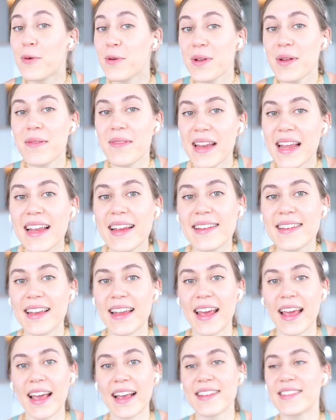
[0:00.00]
All you
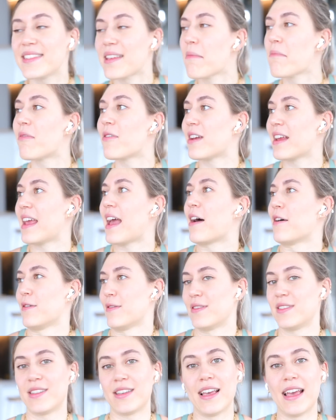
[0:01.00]
need is somebody
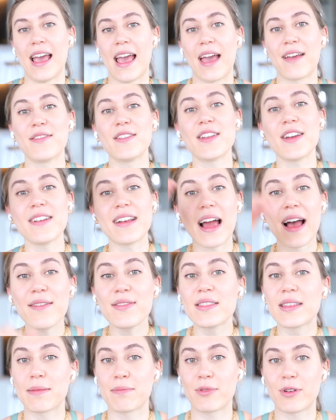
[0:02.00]
else. If you don't
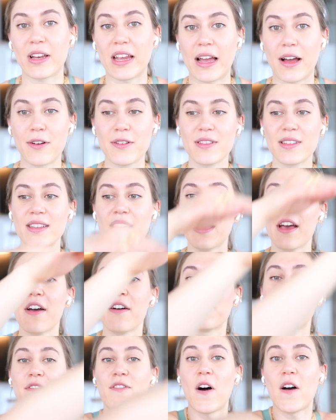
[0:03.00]
have somebody else,
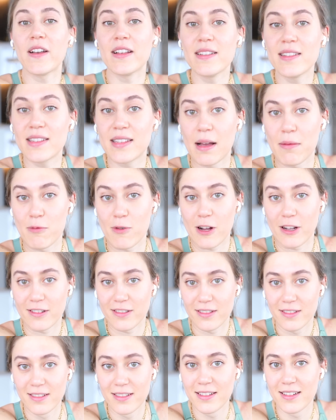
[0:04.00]
find
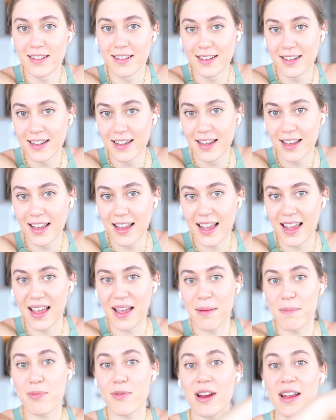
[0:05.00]
someone.
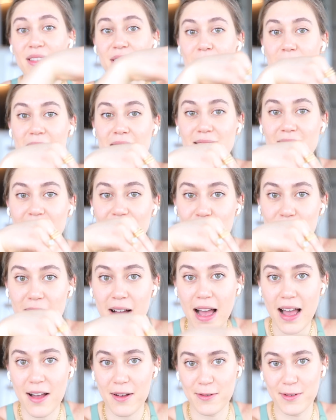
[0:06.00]
Bring them into
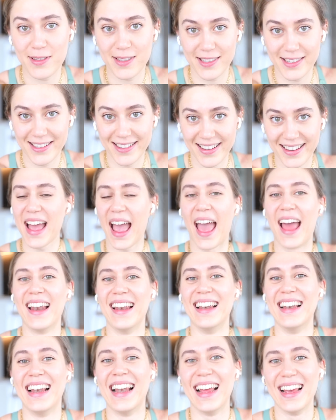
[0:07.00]
your house and
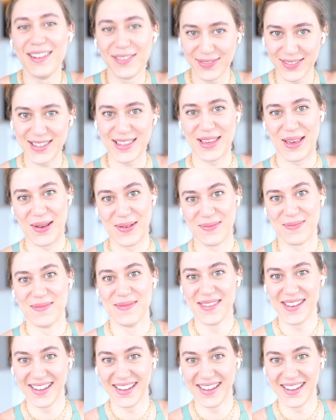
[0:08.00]
lift them.